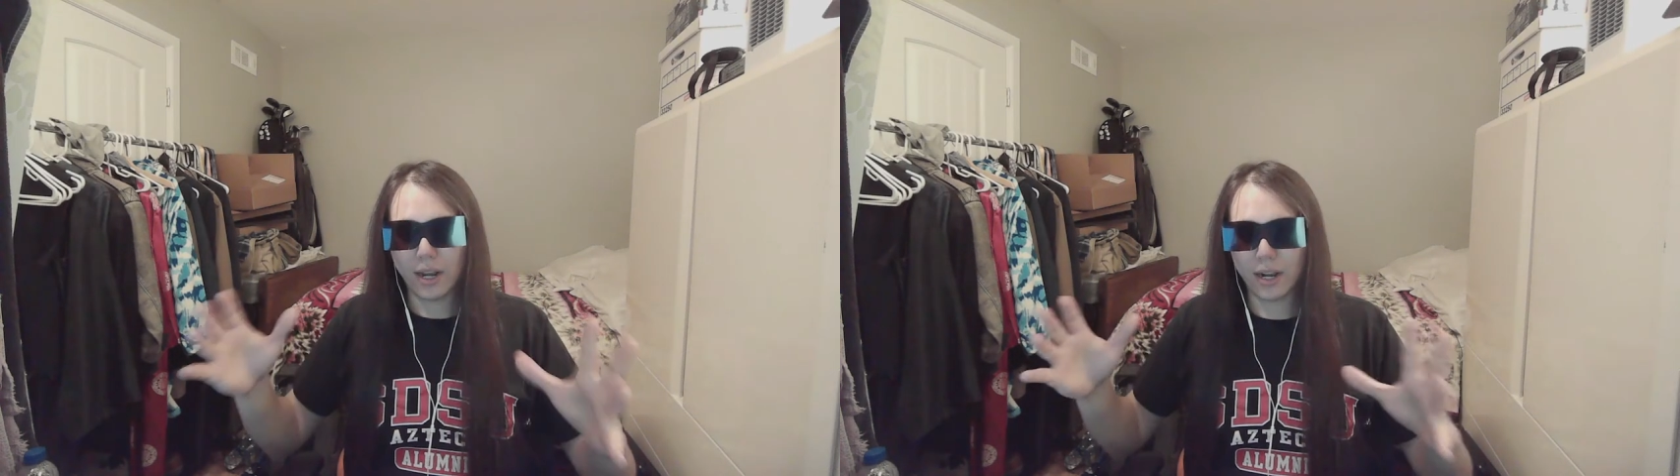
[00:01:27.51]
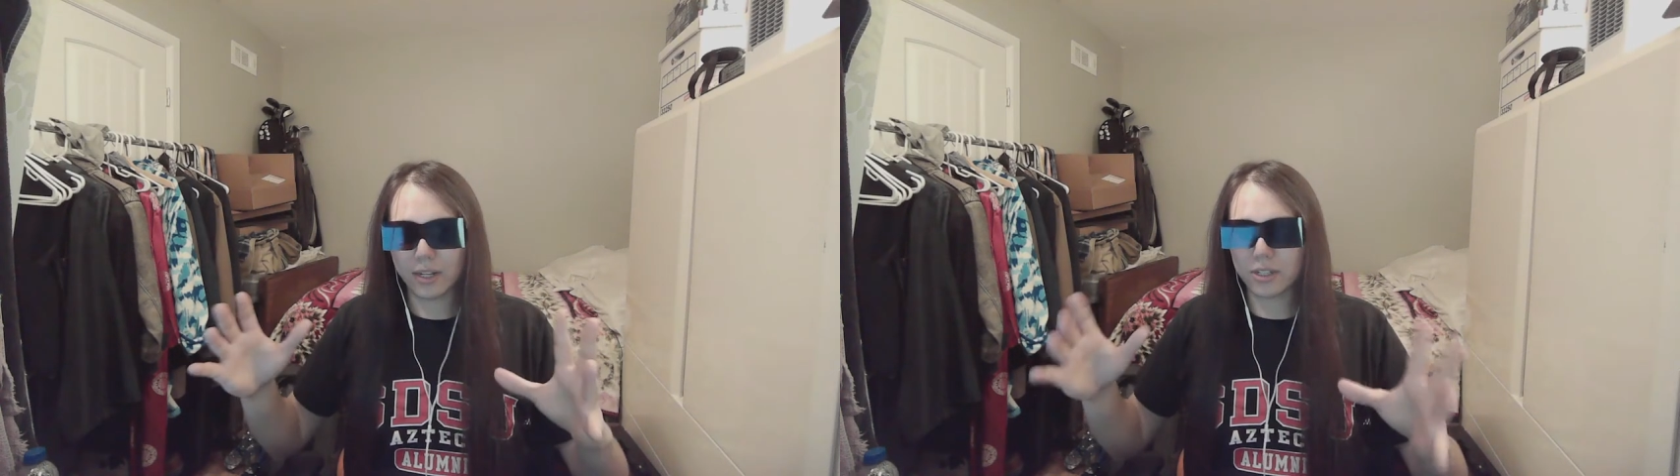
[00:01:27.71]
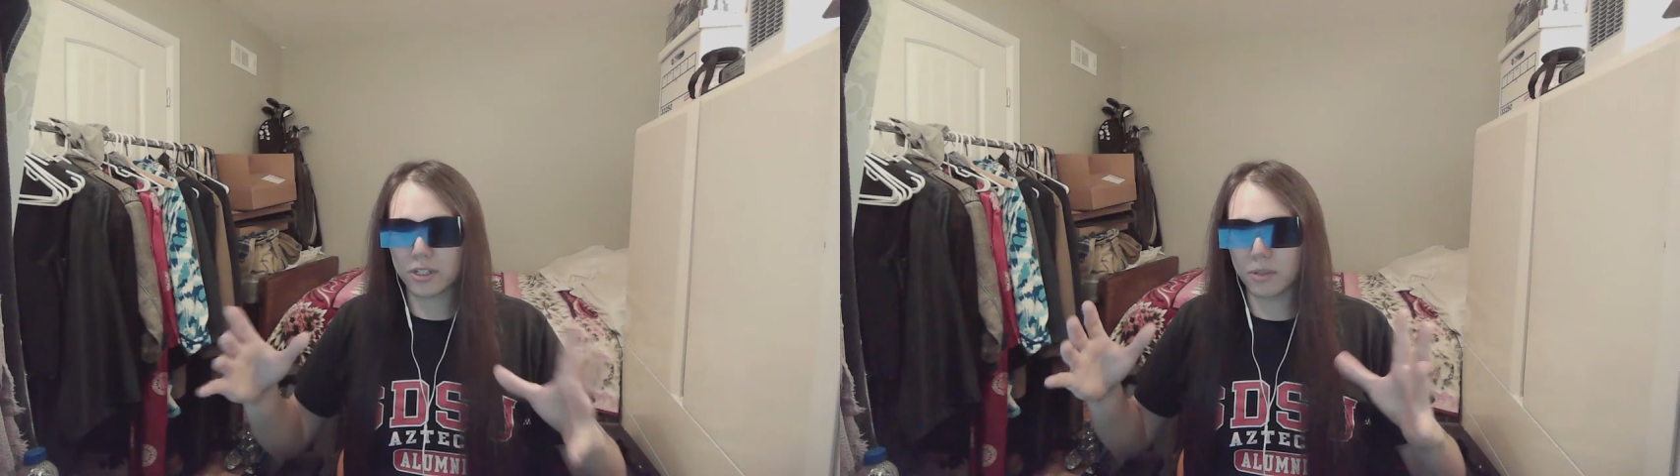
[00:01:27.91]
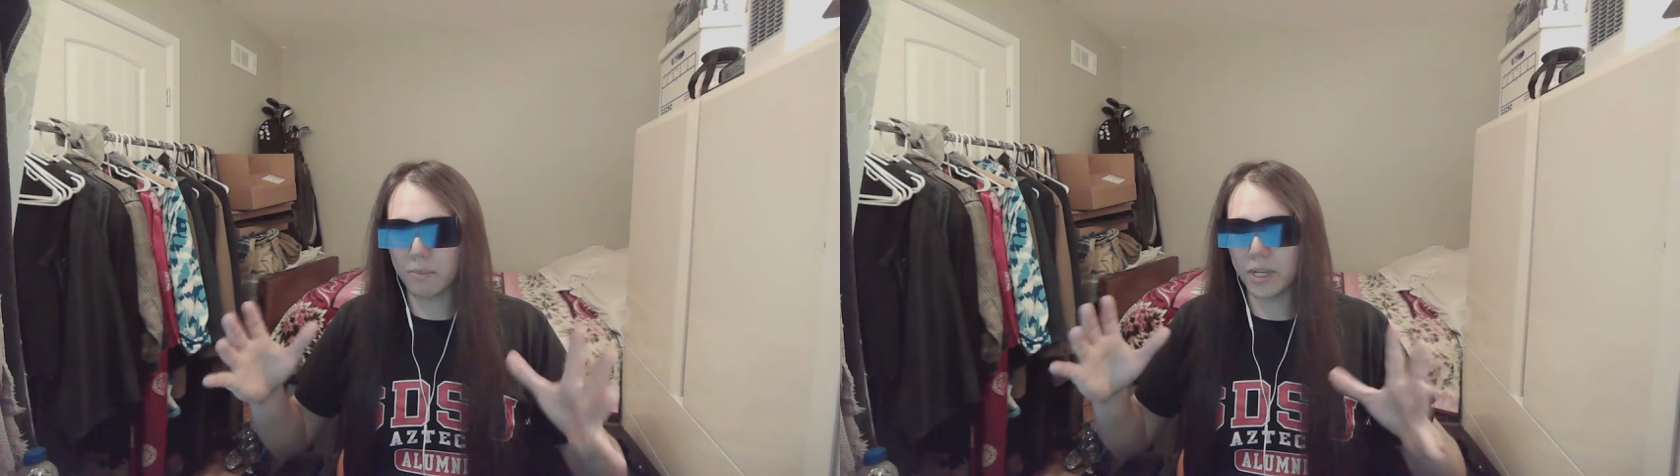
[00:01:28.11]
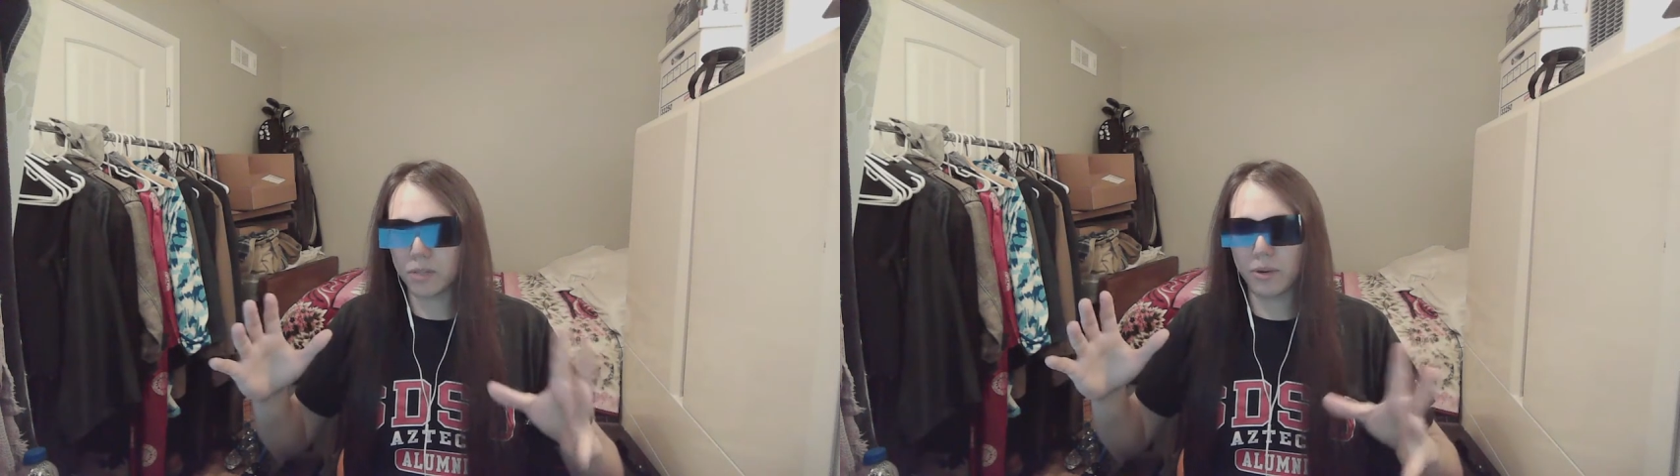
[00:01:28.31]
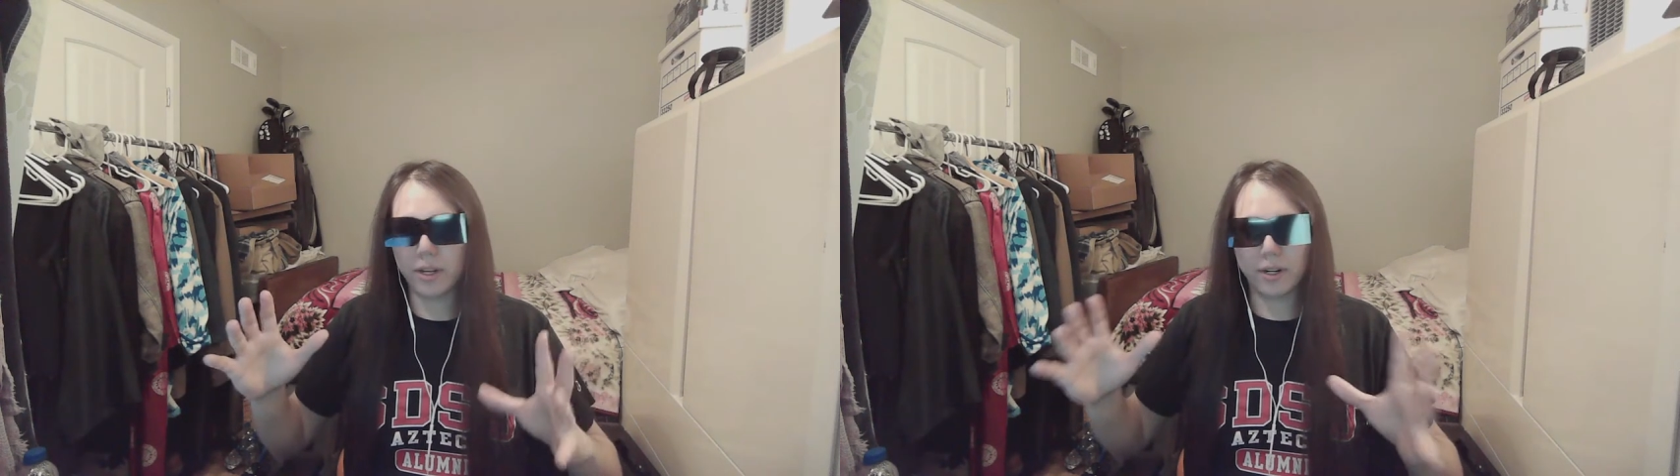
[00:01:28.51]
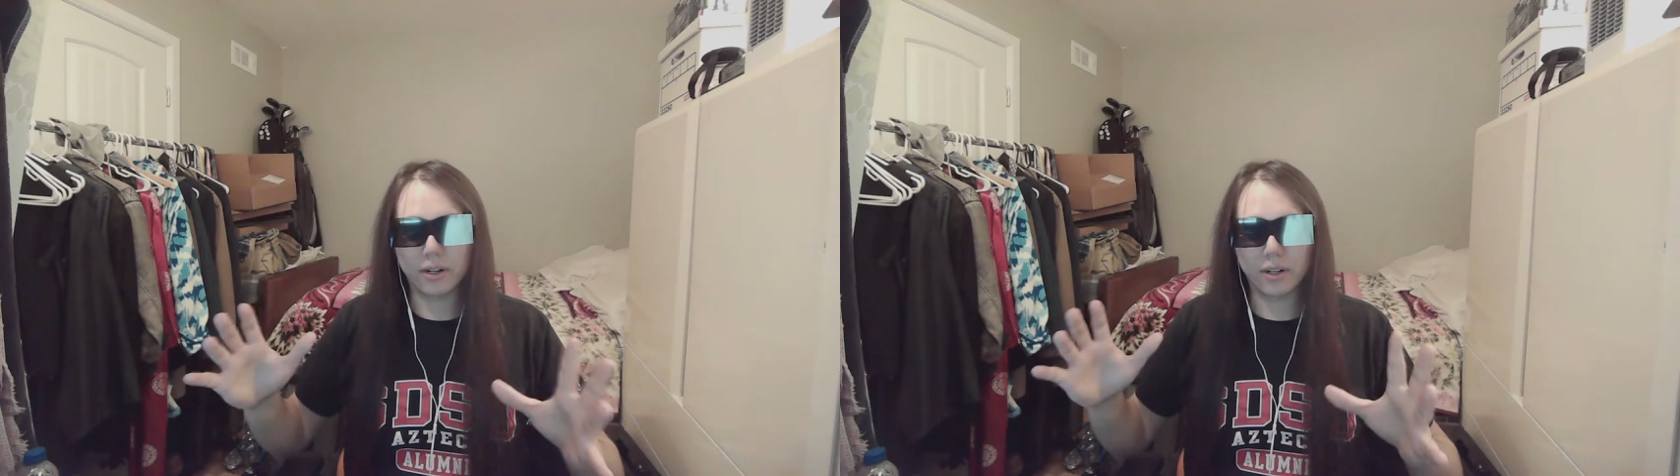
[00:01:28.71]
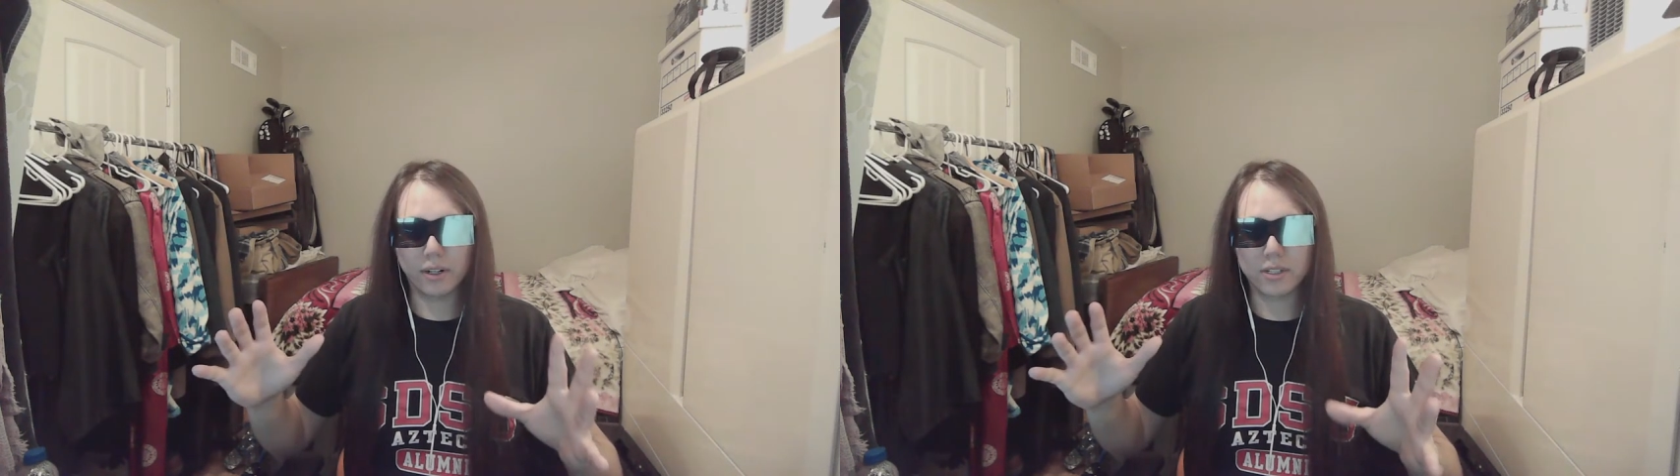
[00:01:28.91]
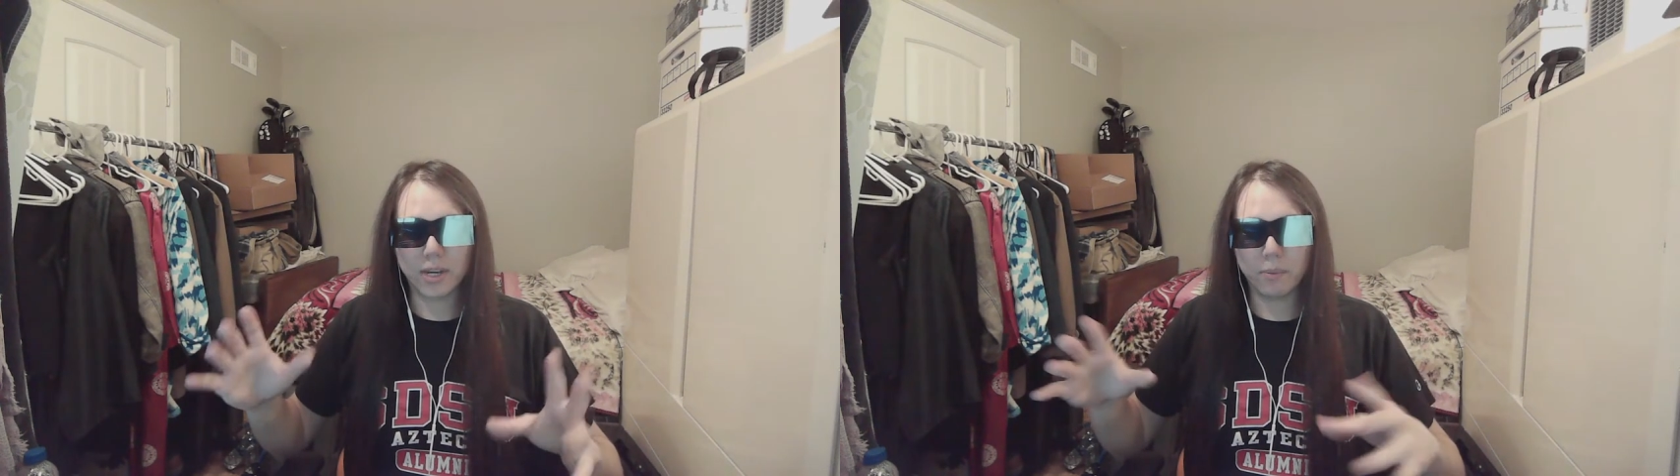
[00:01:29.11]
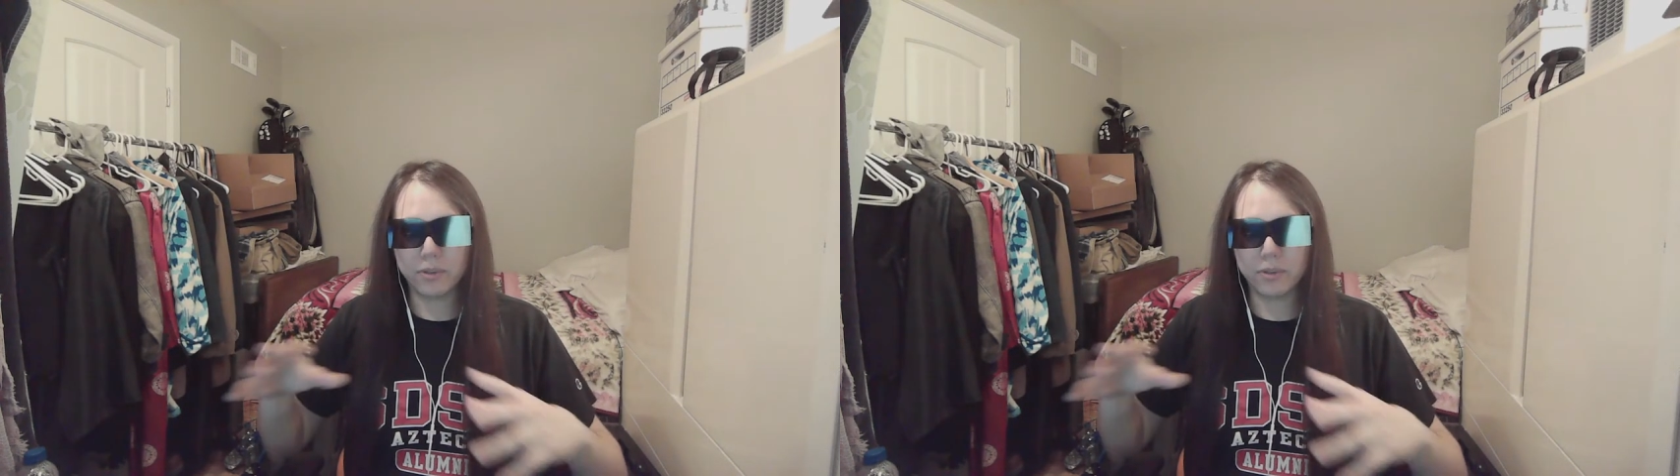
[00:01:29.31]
I guess that's the best way example.